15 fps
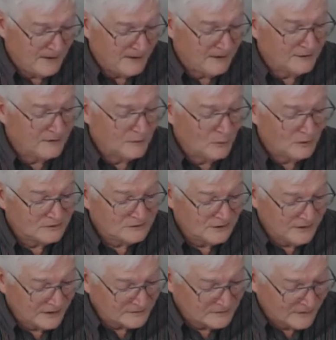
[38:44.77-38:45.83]
And then what's
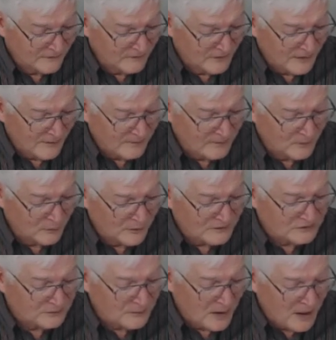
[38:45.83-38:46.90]
the next level up?
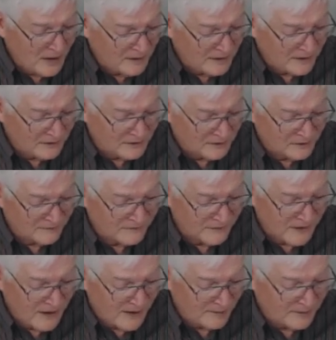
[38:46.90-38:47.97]
Responding to the
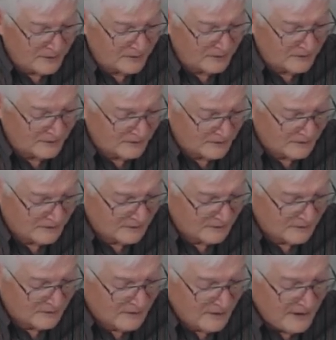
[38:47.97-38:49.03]
phenomena.
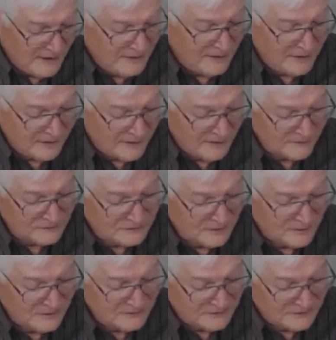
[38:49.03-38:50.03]
And then it gives some